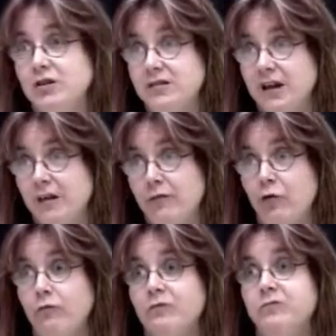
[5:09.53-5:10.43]
seeing
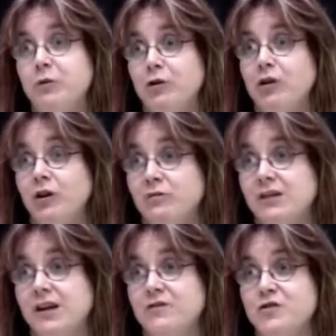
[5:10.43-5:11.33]
full spirit, I was
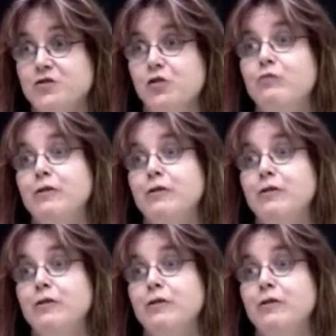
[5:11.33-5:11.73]
11 years old.